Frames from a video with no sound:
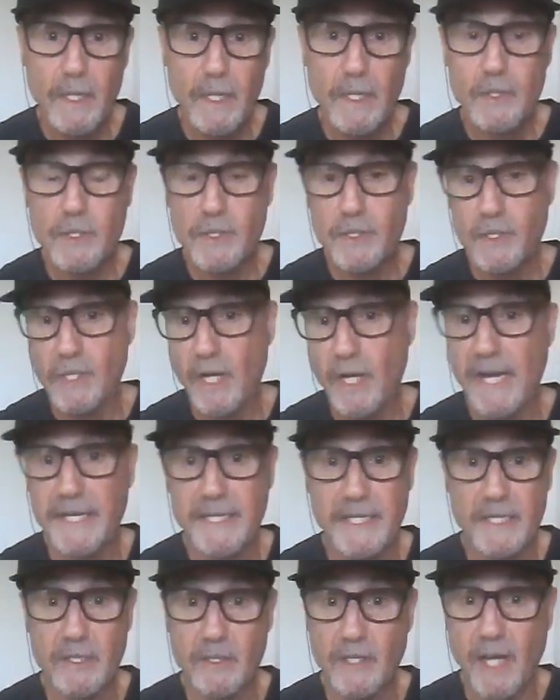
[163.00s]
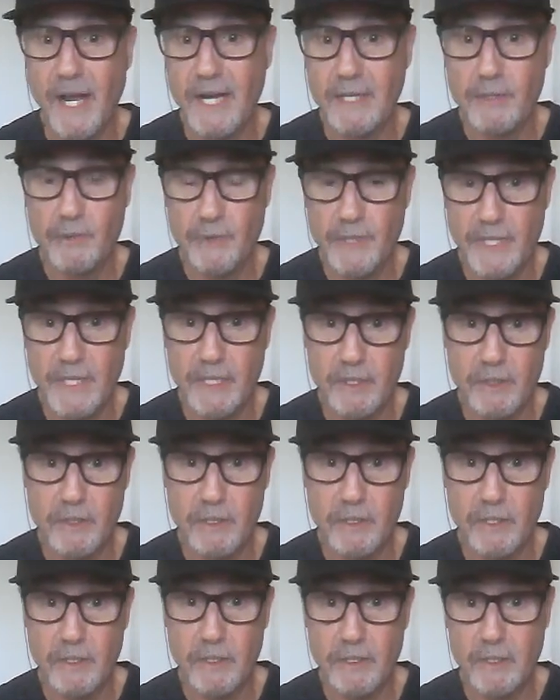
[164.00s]
Society
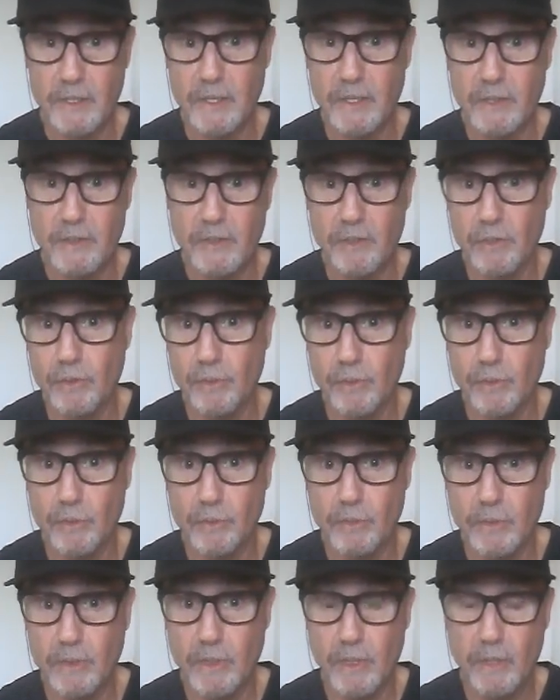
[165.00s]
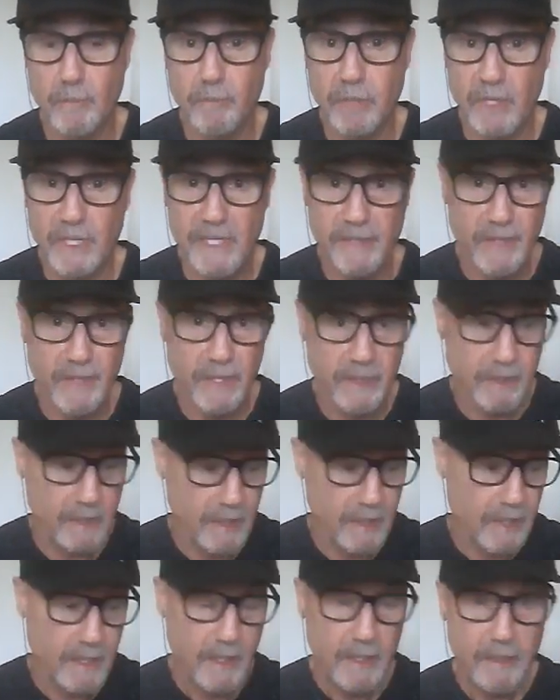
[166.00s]
indoctrinates us into
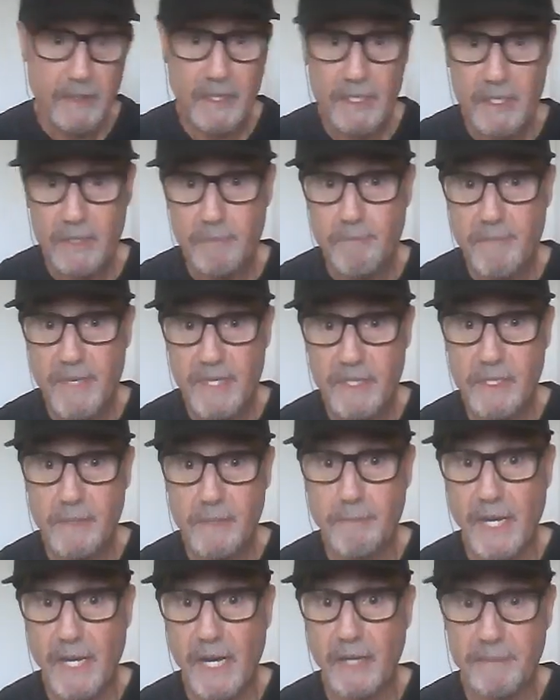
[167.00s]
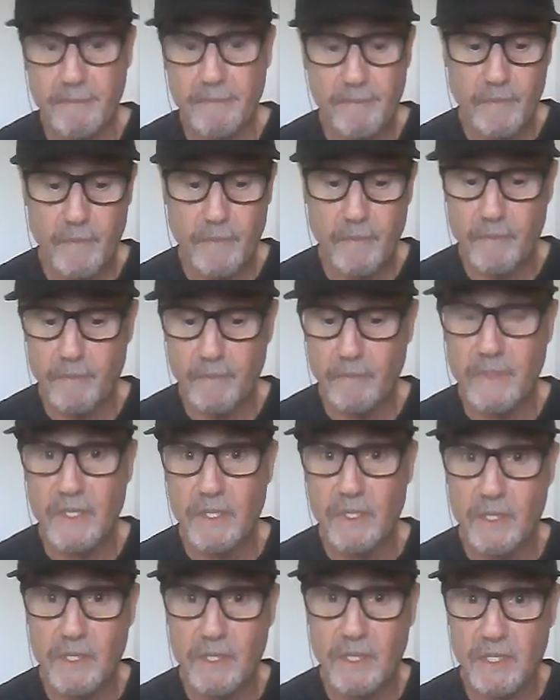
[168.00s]
believing these myths about
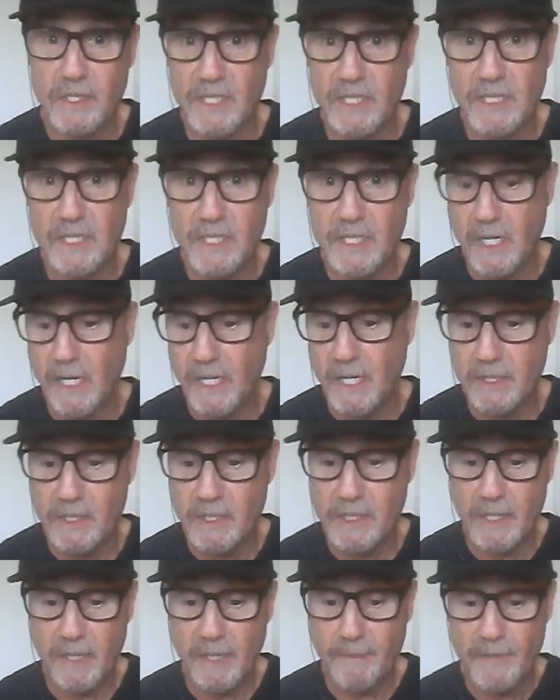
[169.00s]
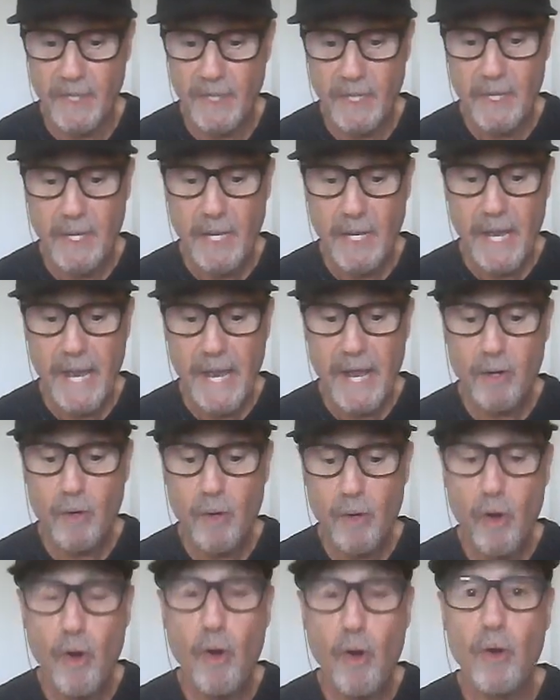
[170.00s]
this disease concept.
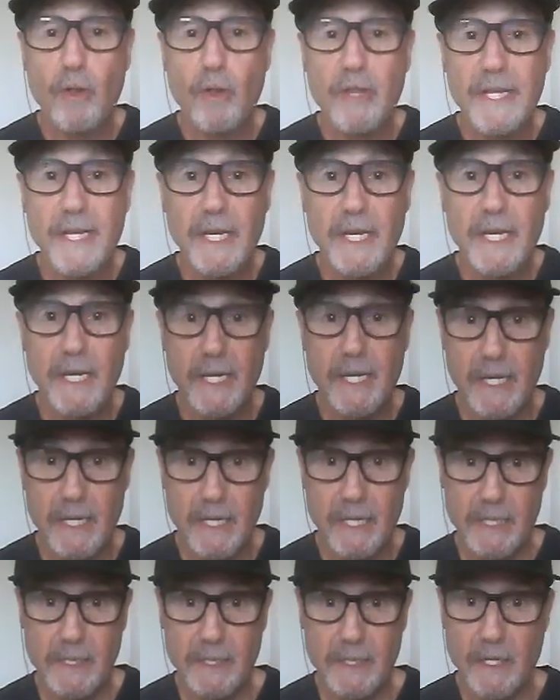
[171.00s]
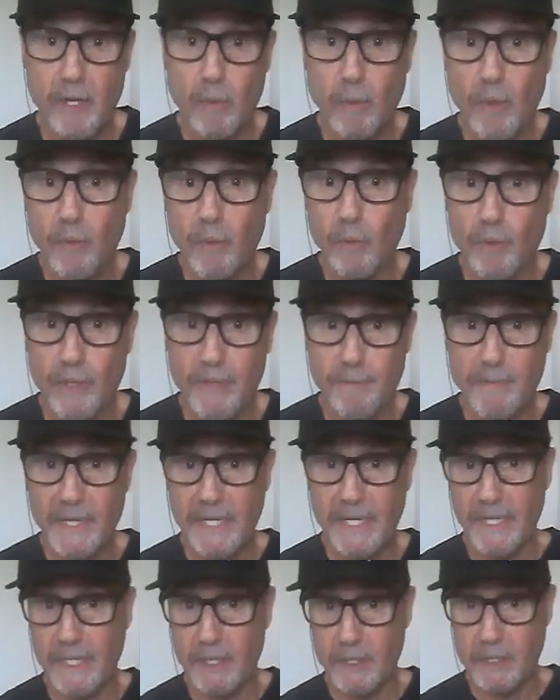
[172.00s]
Alcoholic, when we're in
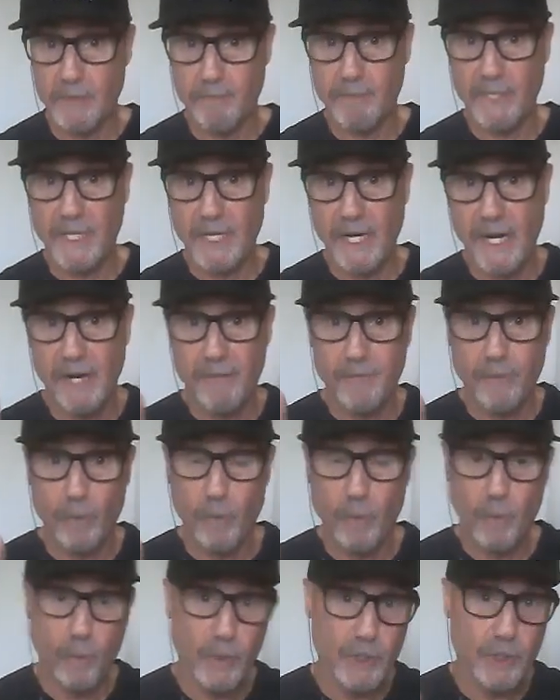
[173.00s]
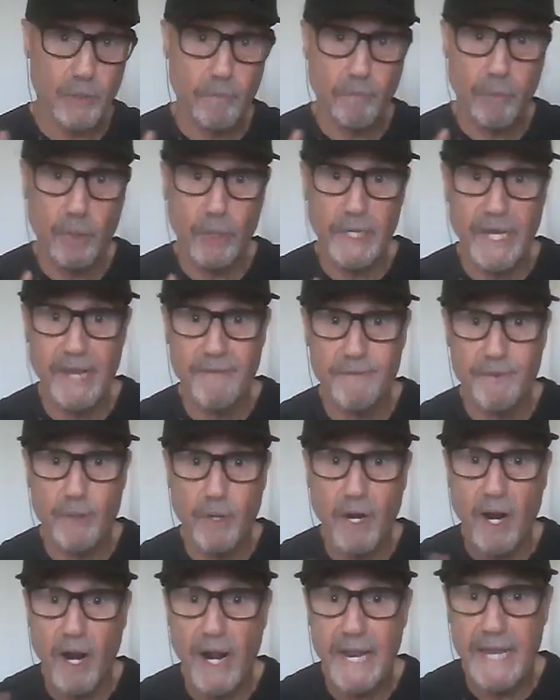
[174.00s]
meetings, be careful what you put
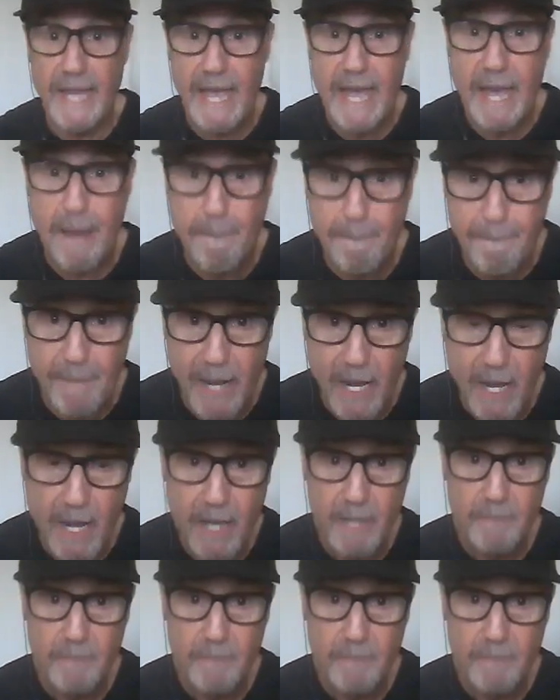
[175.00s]
after I am.